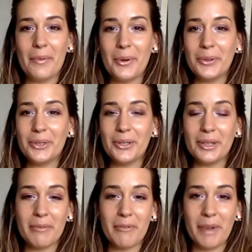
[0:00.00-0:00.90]
Also
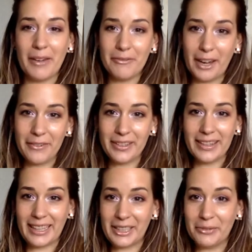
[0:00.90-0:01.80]
some of my favorite
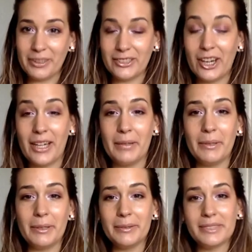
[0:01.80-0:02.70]
things, which I
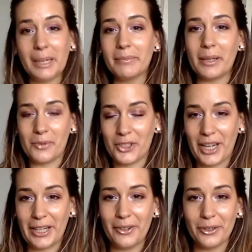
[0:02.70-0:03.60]
sometimes
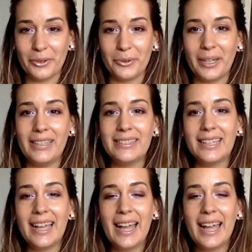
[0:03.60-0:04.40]
share, not always.